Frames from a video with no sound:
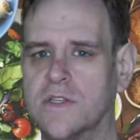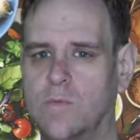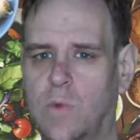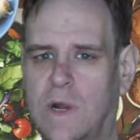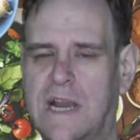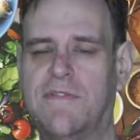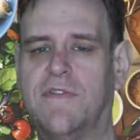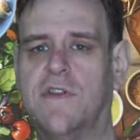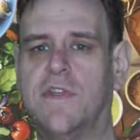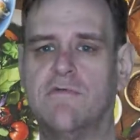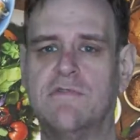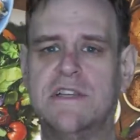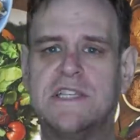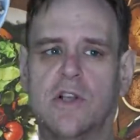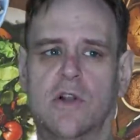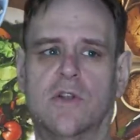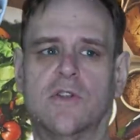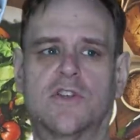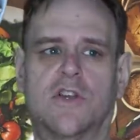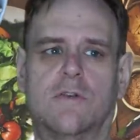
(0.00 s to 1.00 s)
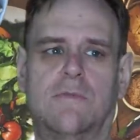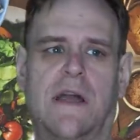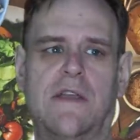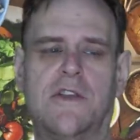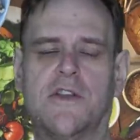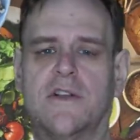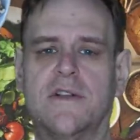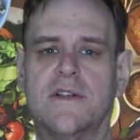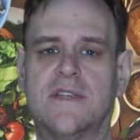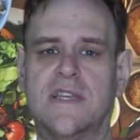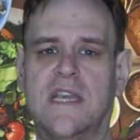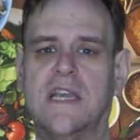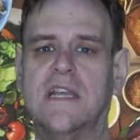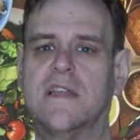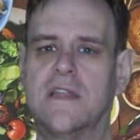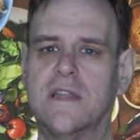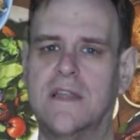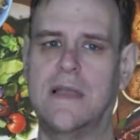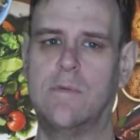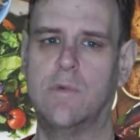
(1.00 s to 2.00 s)
And whenever the results come out, you can see
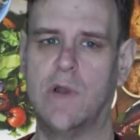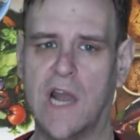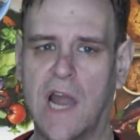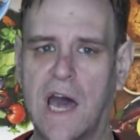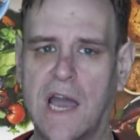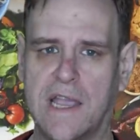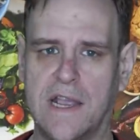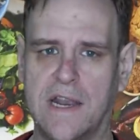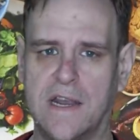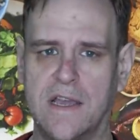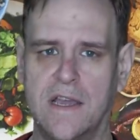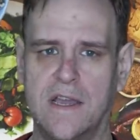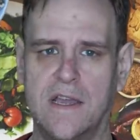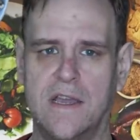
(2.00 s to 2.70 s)
that they were lying.